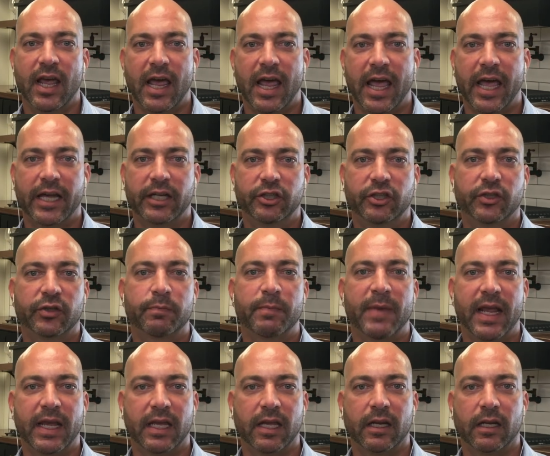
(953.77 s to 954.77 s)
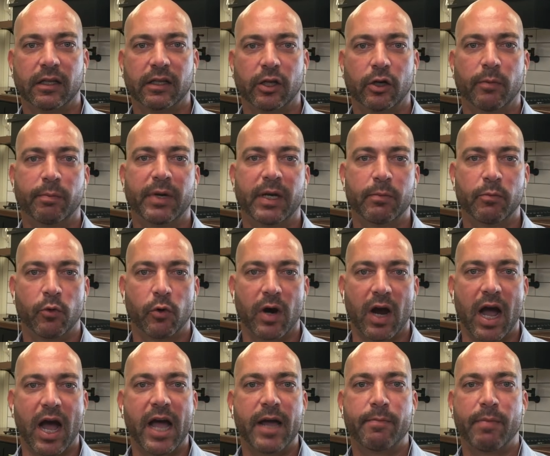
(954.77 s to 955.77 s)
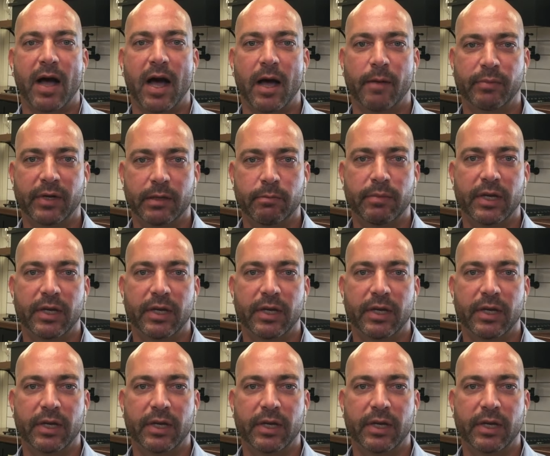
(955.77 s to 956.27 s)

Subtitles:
and just make it a little bit more eye-popping,